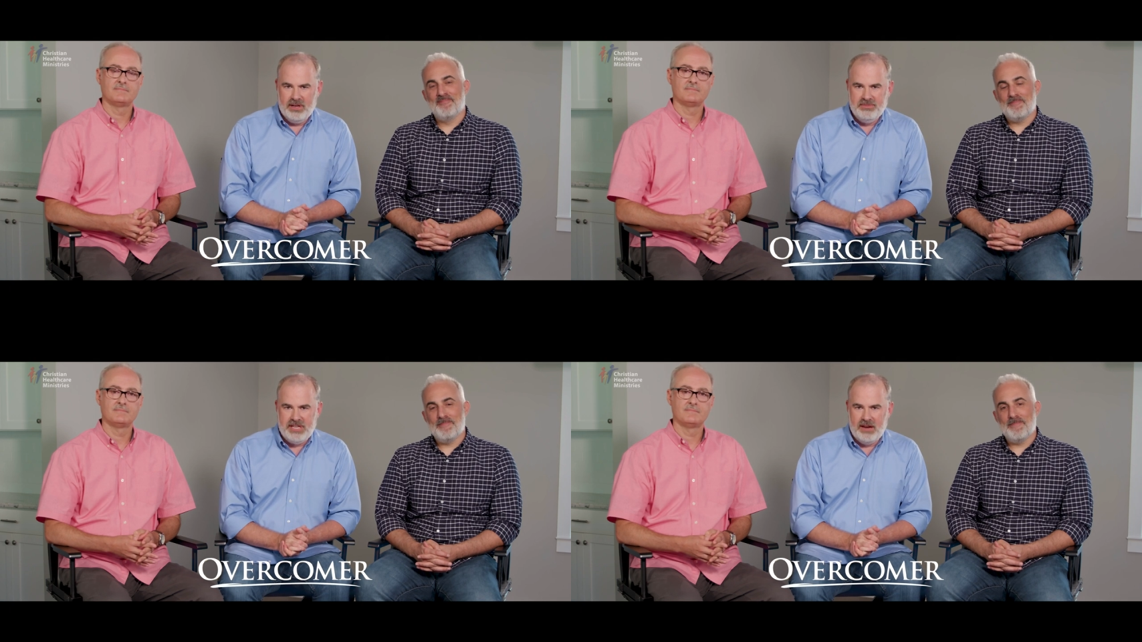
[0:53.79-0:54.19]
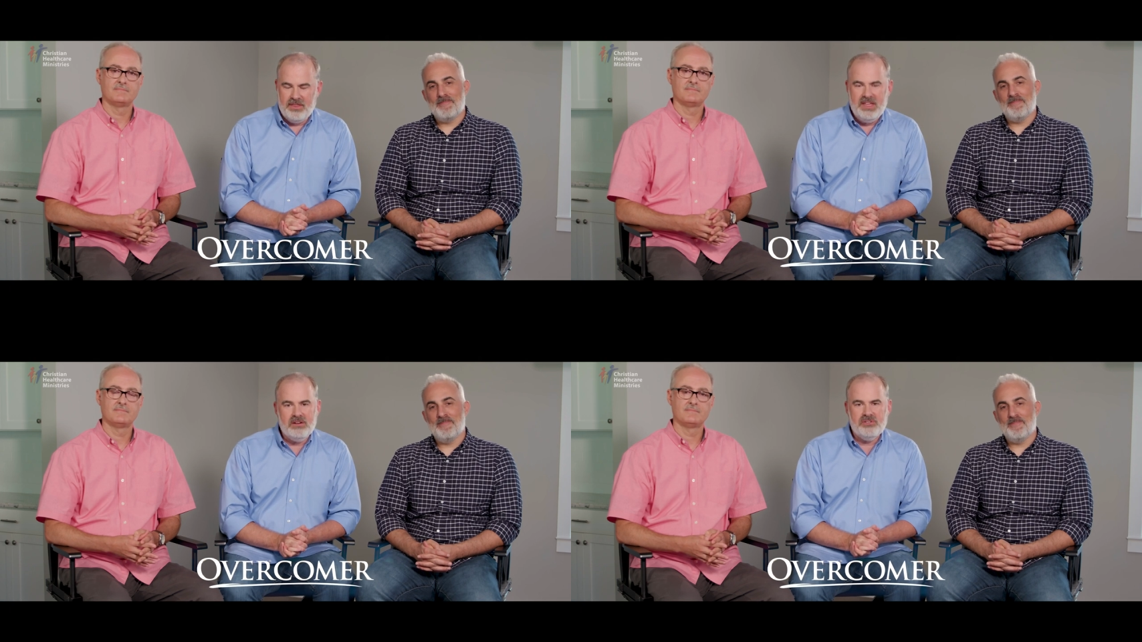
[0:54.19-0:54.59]
Speaker 1: It comes out
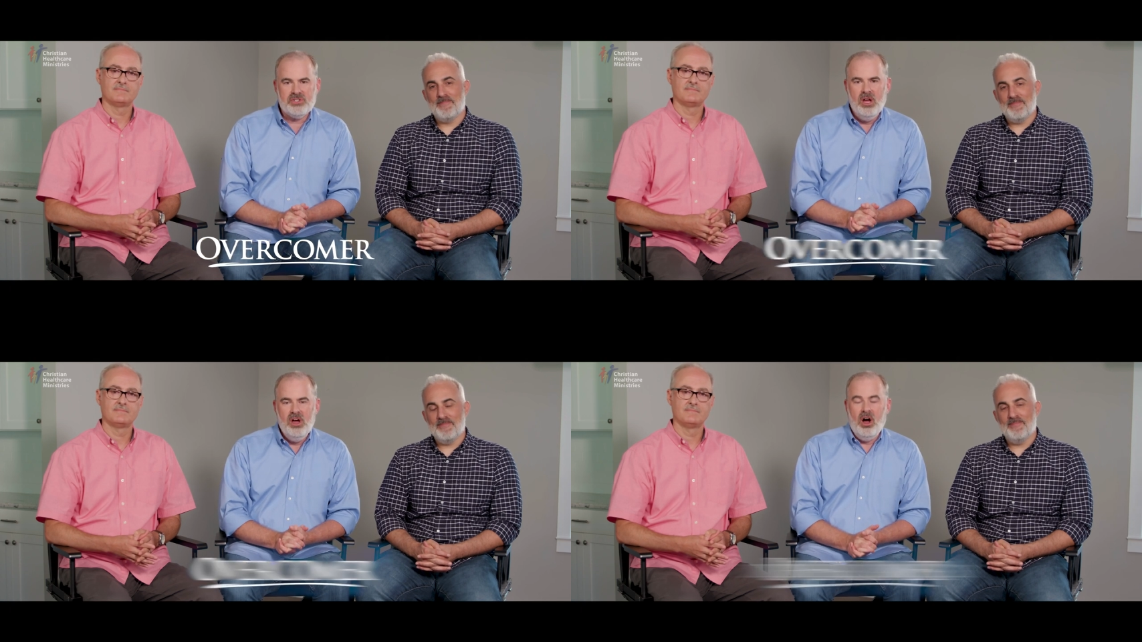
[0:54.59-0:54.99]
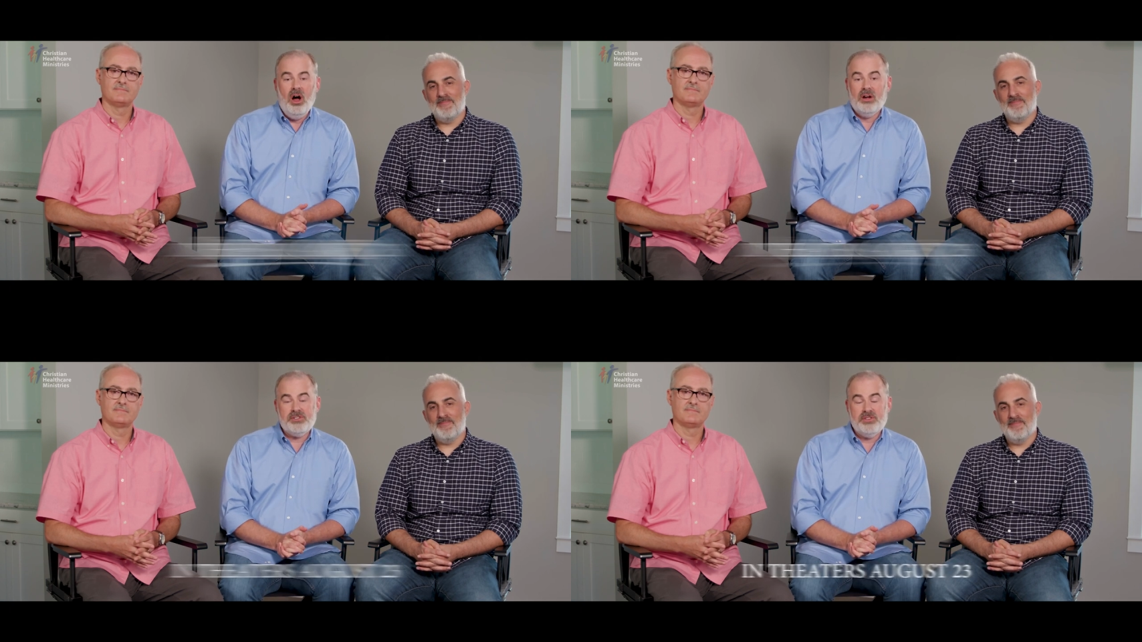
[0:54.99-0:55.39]
in theaters
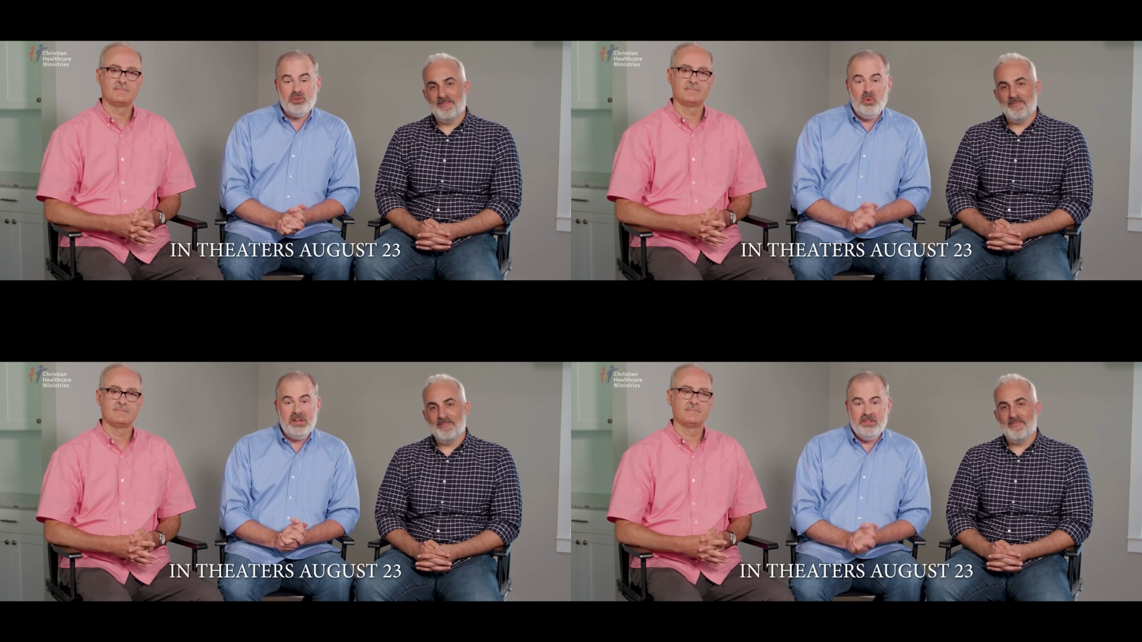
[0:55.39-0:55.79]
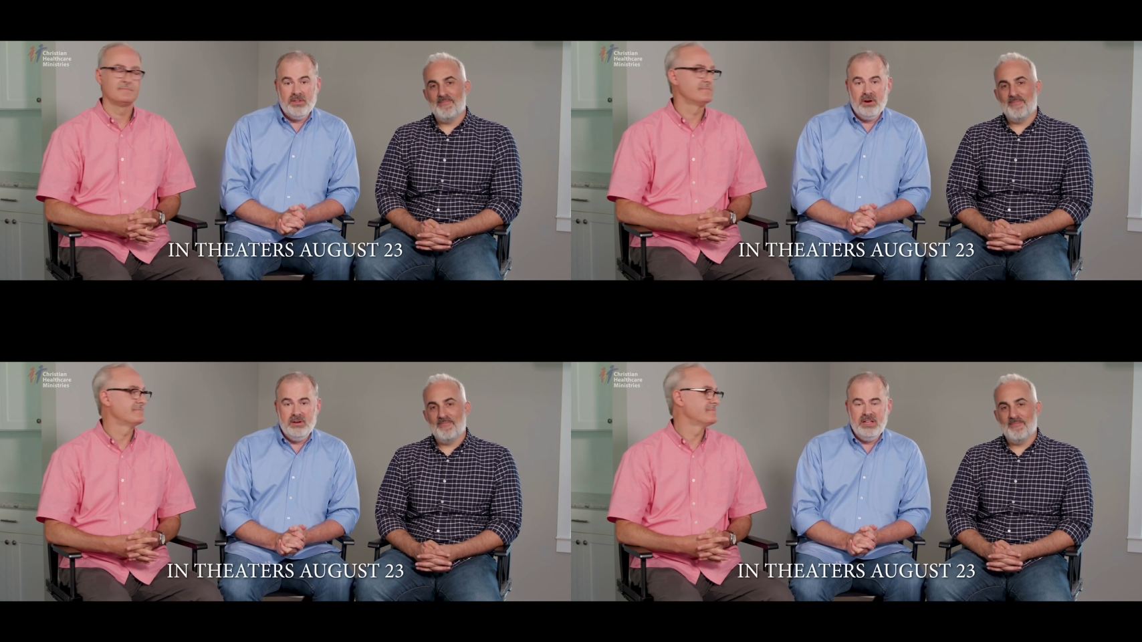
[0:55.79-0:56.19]
August the
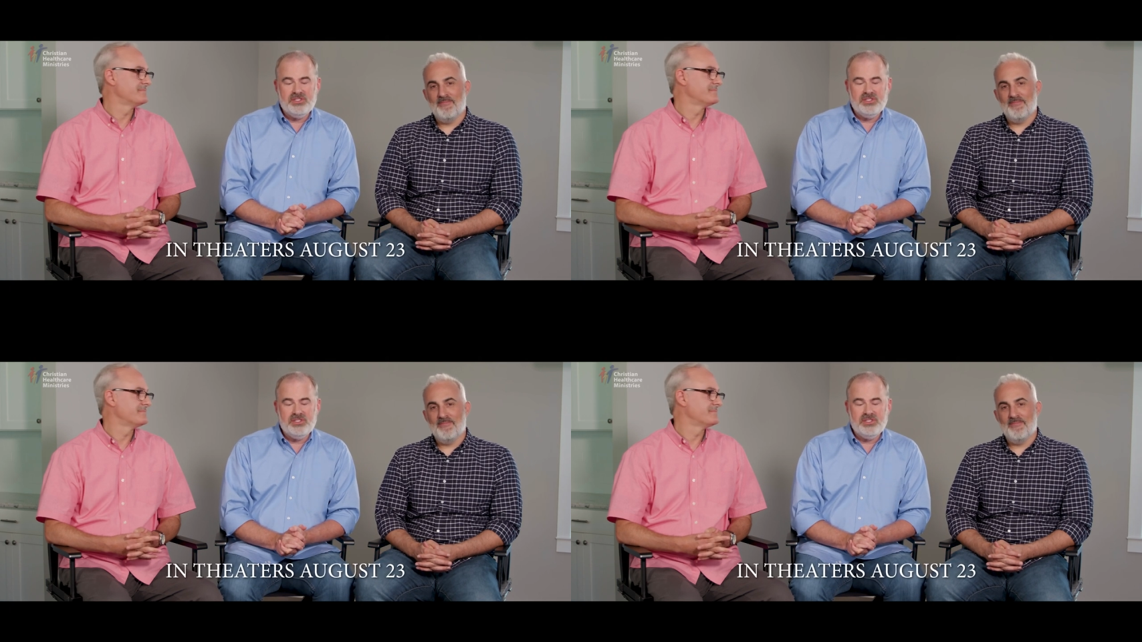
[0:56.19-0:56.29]
23rd.